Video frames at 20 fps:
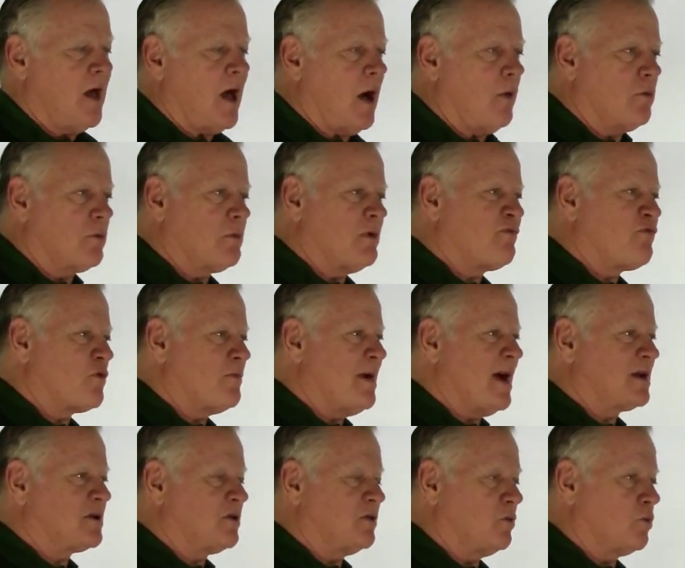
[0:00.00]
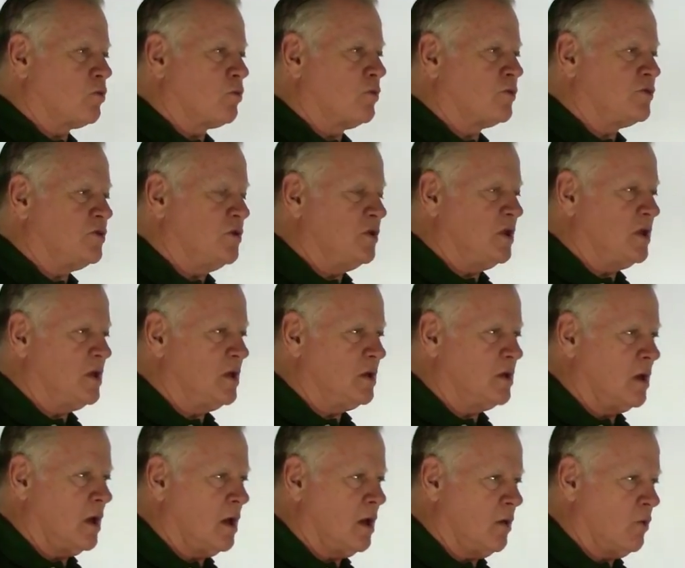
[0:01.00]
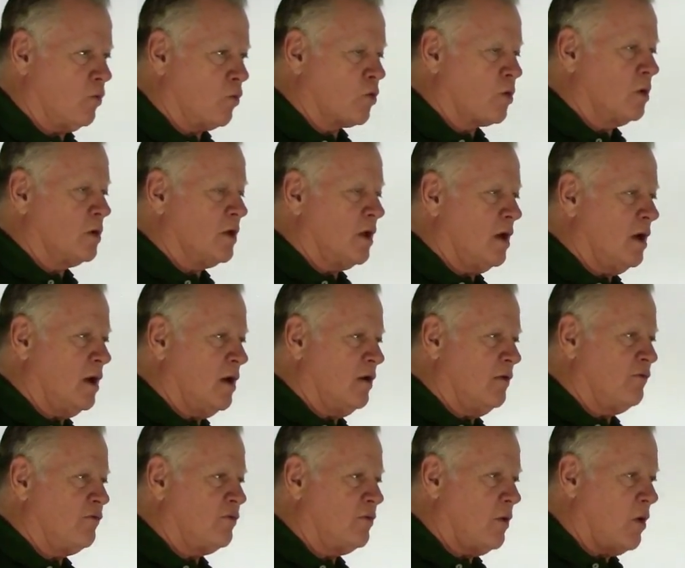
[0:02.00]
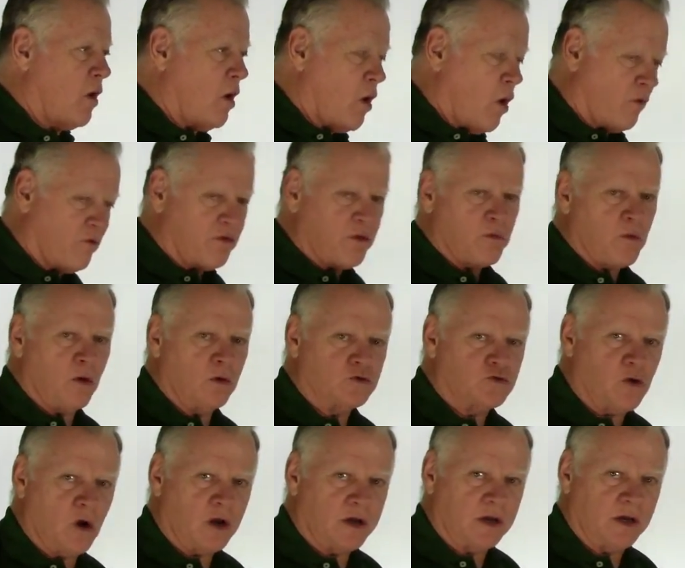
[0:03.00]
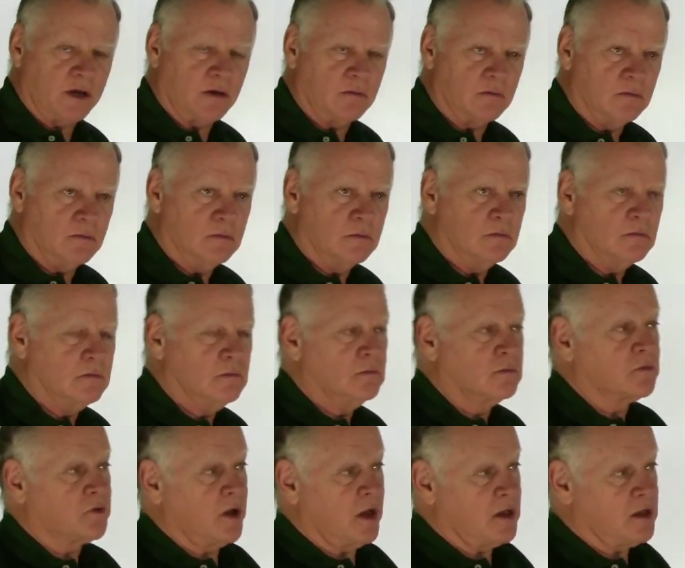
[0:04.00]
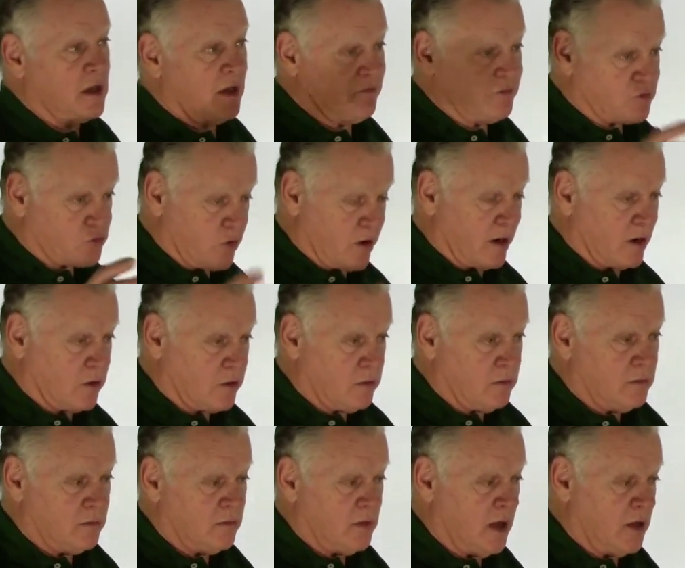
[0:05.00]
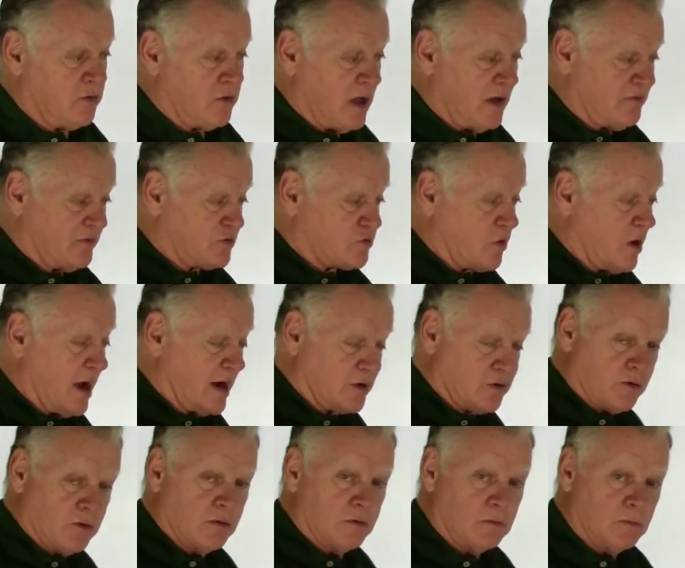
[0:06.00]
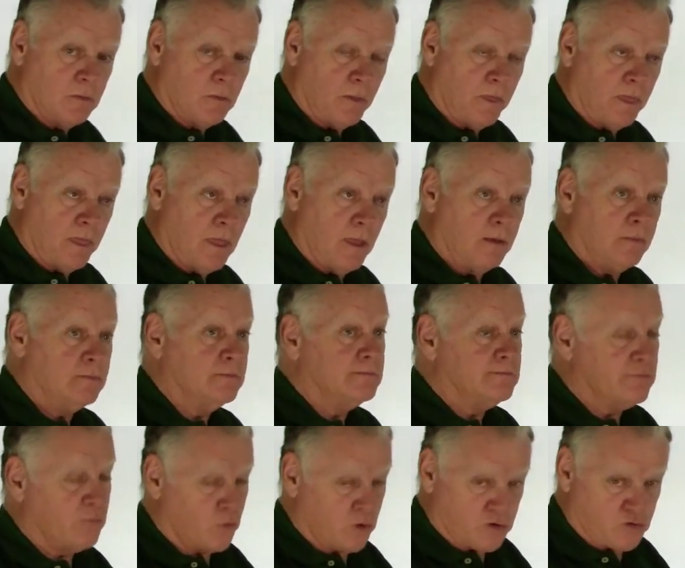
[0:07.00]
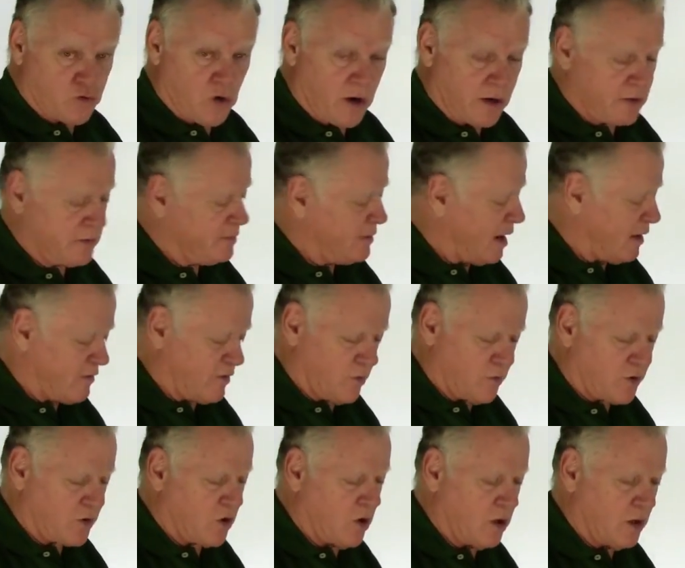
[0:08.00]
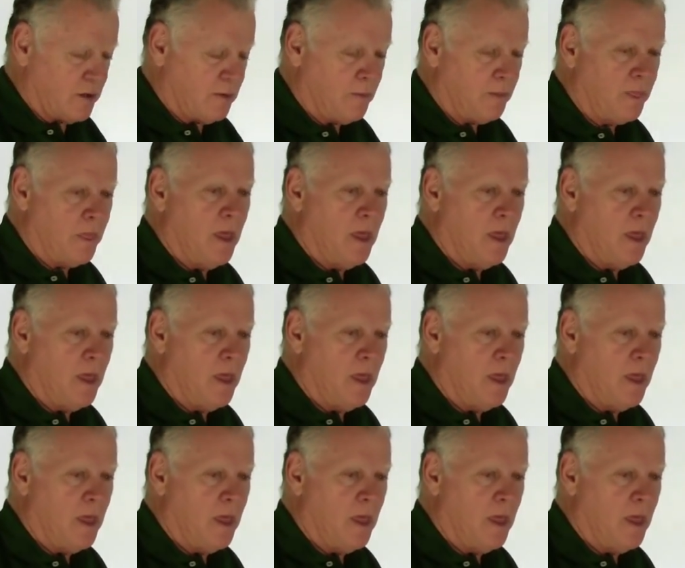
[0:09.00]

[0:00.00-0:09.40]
I want to refer back to the world of over-the-road trucking. Okay, you have a trailer and you have a tractor or truck, however you want to call it.